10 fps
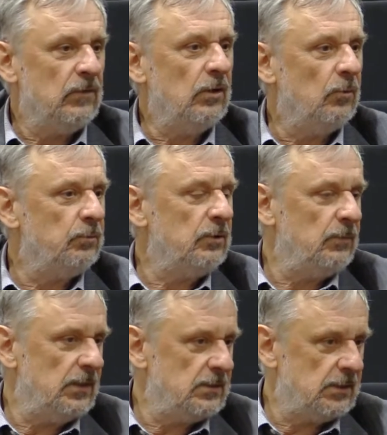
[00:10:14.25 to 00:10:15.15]
the
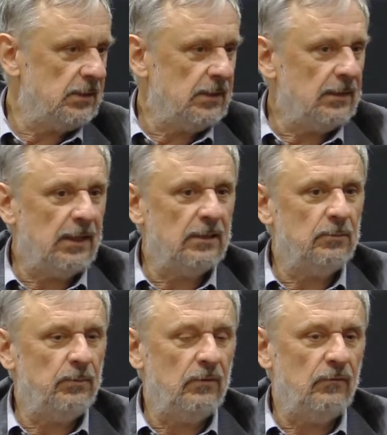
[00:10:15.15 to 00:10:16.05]
optimizer
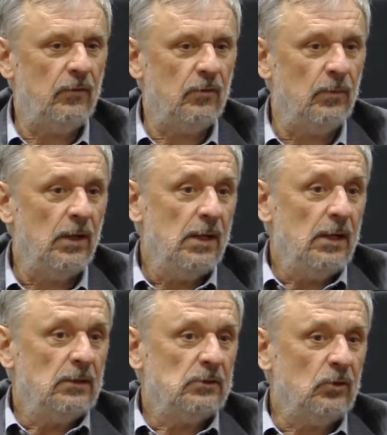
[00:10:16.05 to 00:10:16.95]
can't perform.
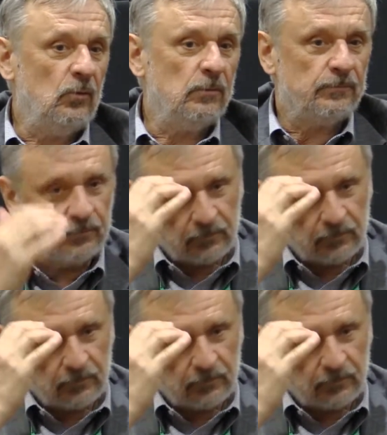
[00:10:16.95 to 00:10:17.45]
So